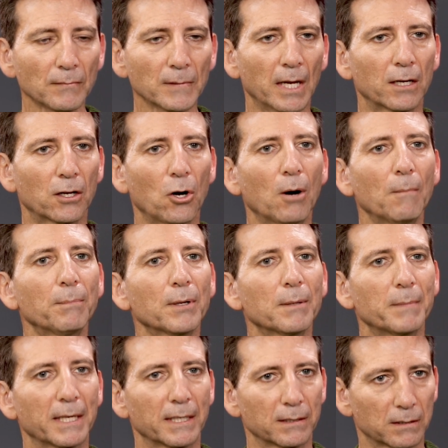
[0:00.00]
a
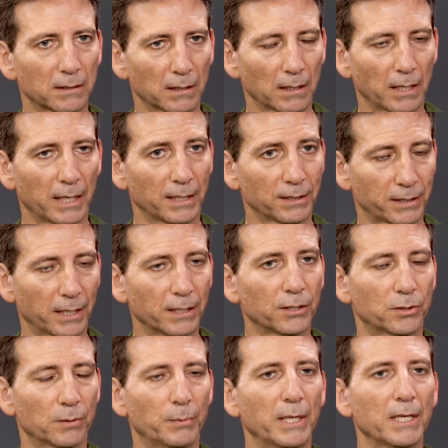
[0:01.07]
compliment and intended
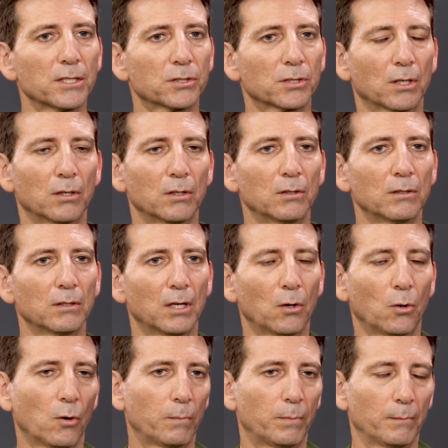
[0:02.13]
to be so,
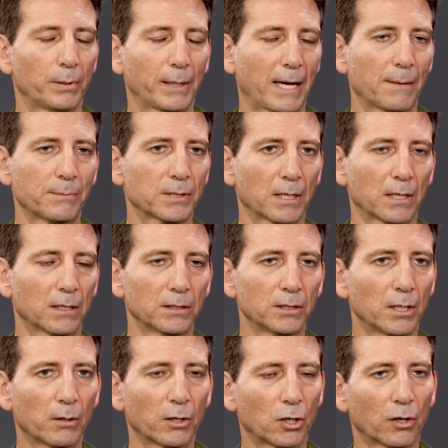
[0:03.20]
or perhaps a
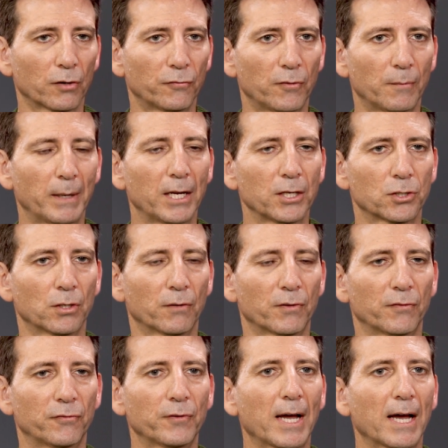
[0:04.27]
confirmation of the
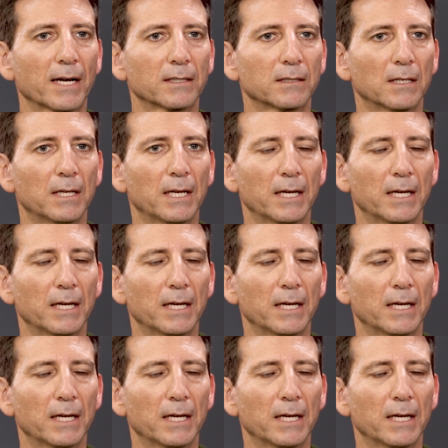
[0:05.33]
fact,